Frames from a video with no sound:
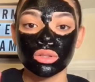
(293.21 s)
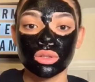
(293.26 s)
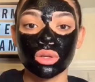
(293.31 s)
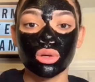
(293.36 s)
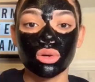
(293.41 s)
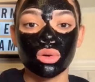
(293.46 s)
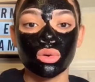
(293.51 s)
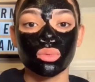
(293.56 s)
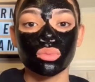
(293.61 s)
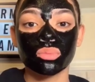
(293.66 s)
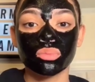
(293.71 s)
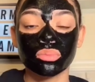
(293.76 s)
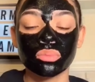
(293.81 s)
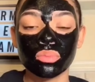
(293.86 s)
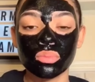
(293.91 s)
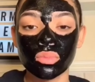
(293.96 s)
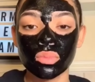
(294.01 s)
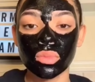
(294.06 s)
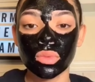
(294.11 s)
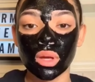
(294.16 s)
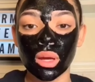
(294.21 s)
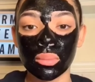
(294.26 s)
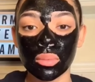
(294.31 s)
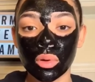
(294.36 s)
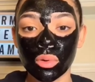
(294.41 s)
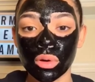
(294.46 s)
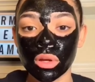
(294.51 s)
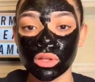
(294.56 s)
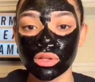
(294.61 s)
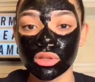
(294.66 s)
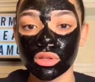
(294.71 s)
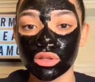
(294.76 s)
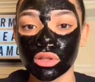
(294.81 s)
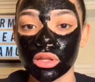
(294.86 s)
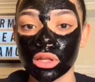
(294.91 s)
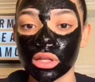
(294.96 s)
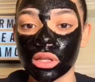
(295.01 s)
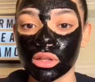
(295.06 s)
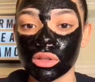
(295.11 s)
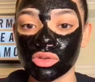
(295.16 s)
So I'm gonna wait till
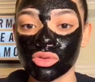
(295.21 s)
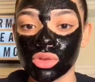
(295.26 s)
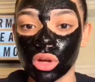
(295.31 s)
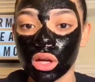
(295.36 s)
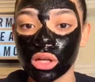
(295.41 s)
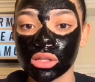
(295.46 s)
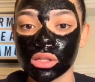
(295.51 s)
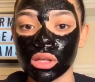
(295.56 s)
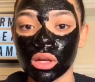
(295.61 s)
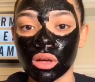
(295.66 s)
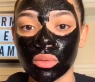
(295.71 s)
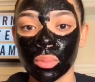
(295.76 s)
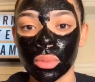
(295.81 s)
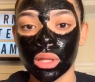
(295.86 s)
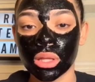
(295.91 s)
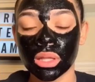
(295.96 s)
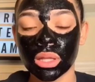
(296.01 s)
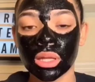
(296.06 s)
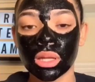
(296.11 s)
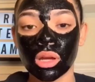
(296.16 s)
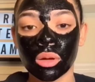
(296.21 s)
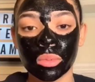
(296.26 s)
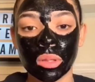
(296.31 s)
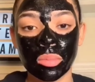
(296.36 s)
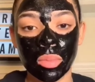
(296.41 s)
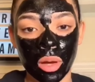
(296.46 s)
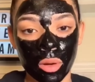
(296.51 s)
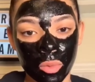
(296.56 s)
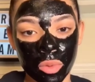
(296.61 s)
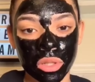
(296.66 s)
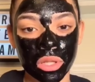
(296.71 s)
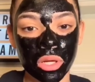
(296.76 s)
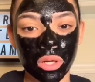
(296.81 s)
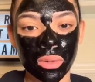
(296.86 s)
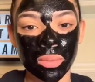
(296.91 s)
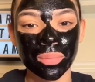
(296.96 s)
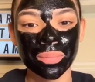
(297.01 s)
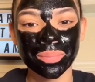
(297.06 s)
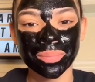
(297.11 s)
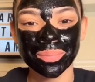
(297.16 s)
it dries up, and then I'll be back with
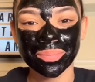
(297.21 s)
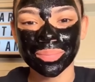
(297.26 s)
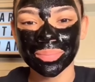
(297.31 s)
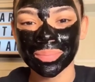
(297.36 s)
y'all.